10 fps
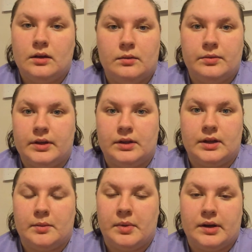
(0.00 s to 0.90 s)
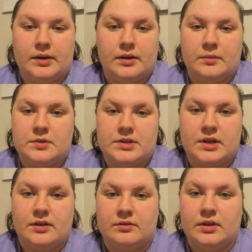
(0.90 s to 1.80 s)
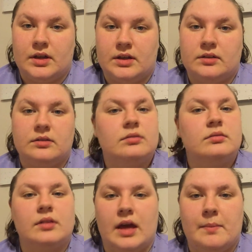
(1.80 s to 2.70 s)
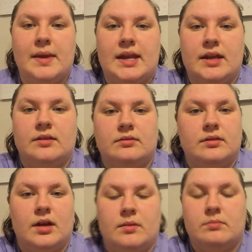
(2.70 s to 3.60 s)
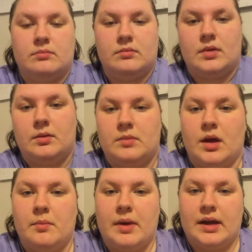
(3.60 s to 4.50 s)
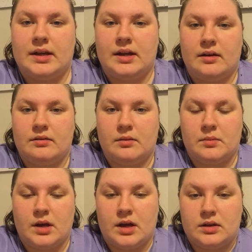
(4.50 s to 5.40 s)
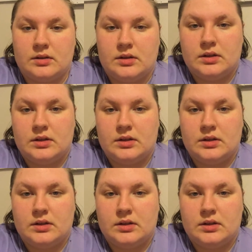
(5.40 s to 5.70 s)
hopefully it'll get better. I'm just kind of like, I'm in it, I'm not backing out, I'm not